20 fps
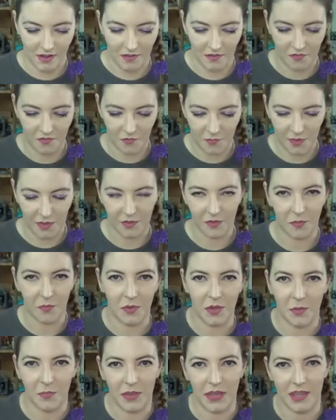of pickle
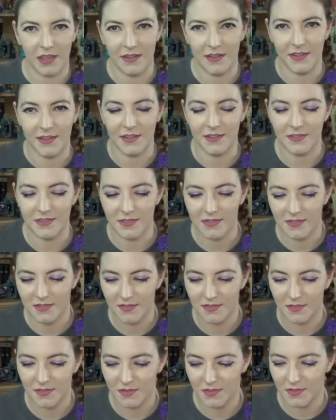plum candies,
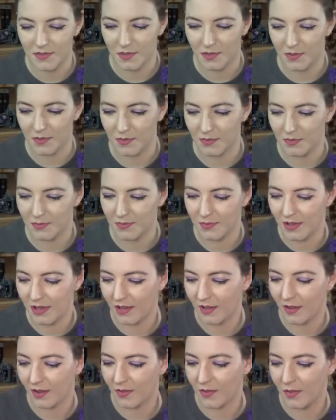so
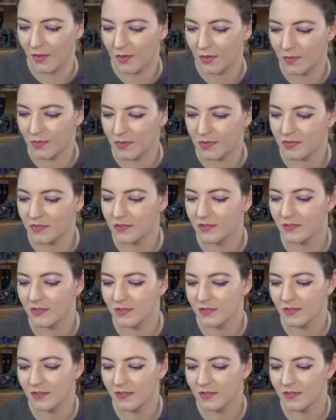I got those.